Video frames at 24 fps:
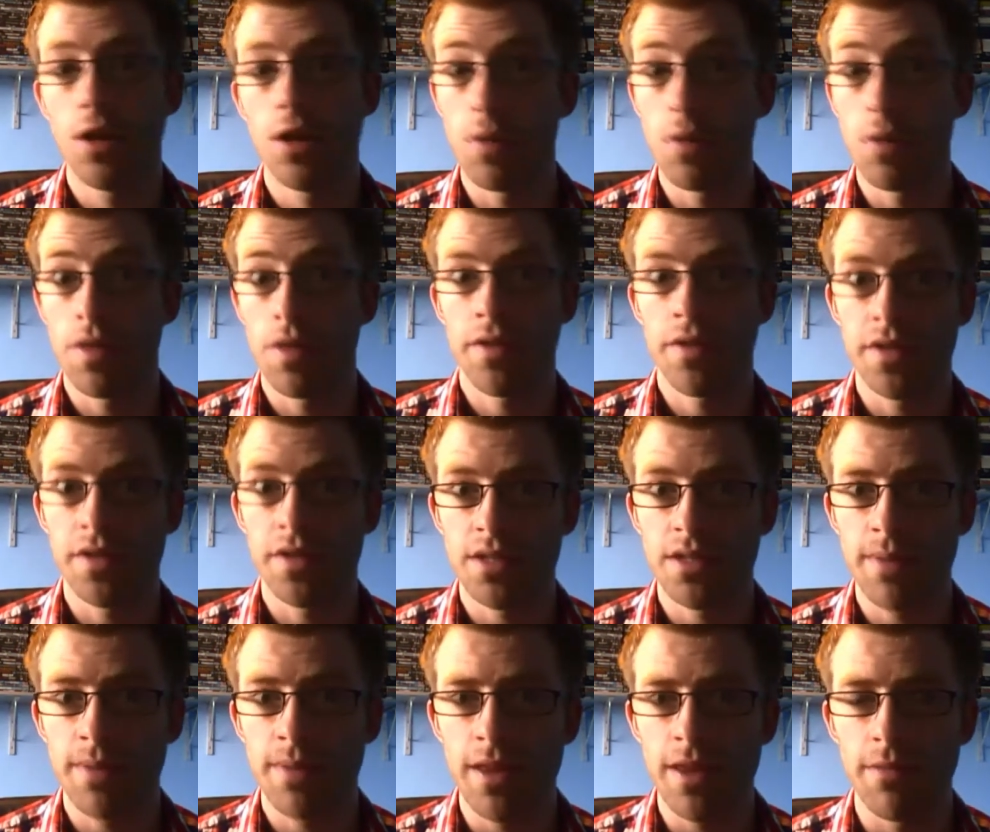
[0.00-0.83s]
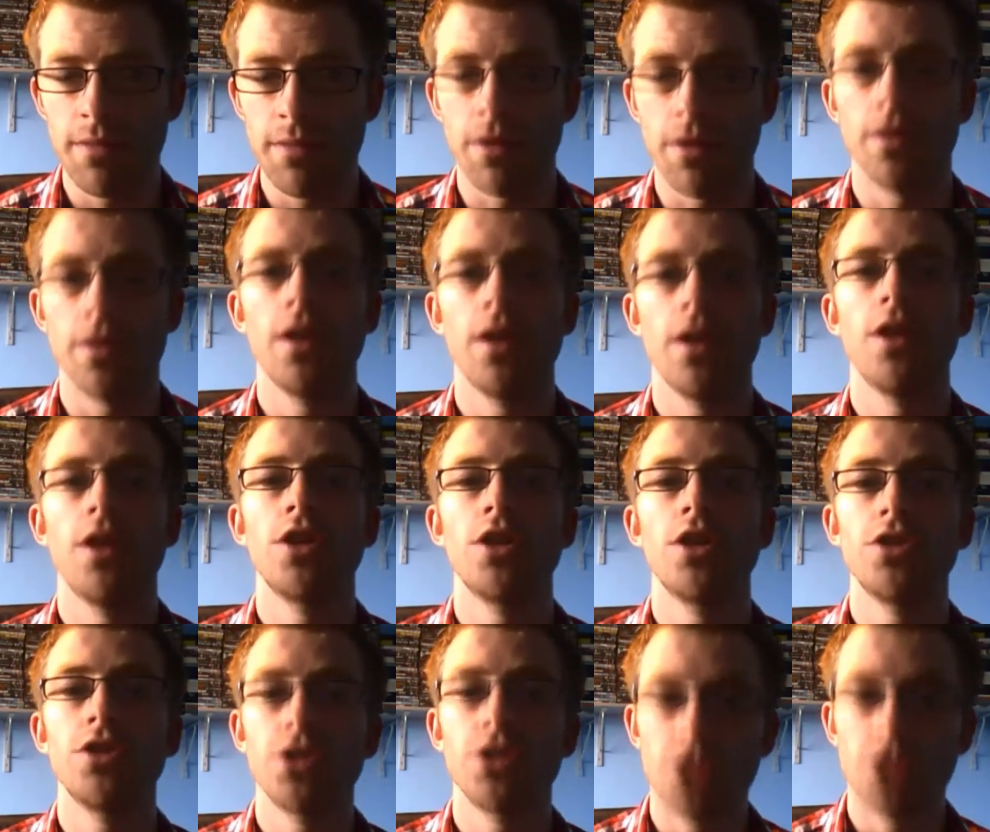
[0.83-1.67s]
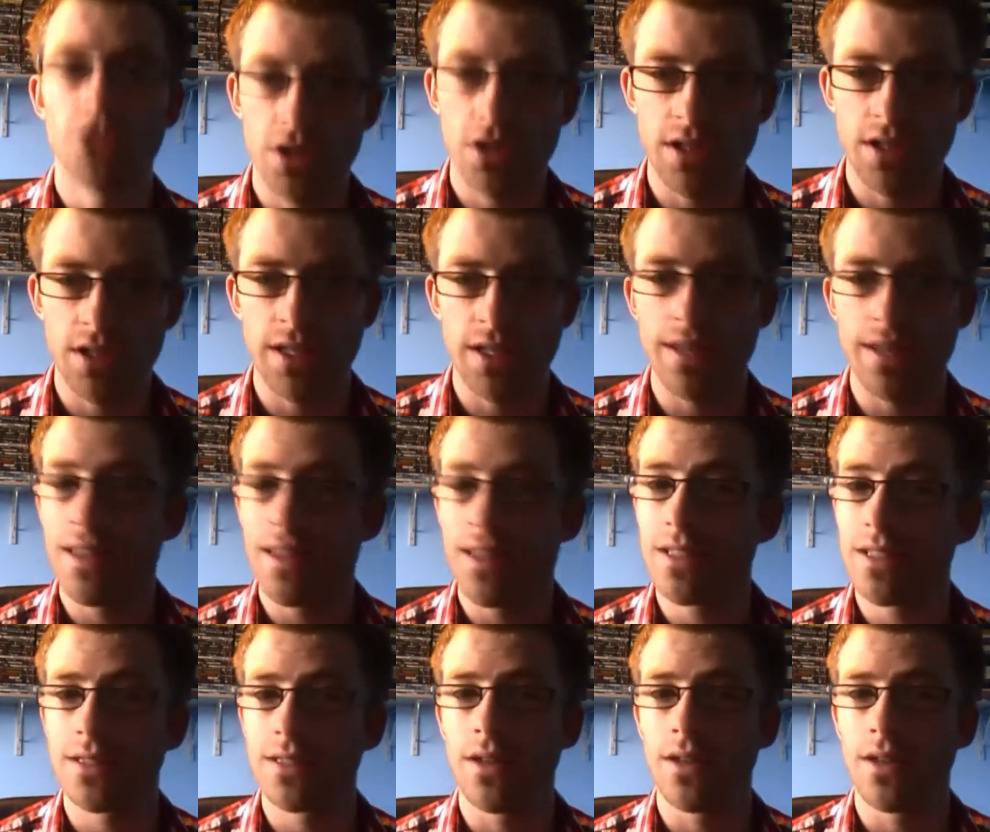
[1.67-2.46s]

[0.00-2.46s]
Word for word: with nothing to spend them on. Suddenly, this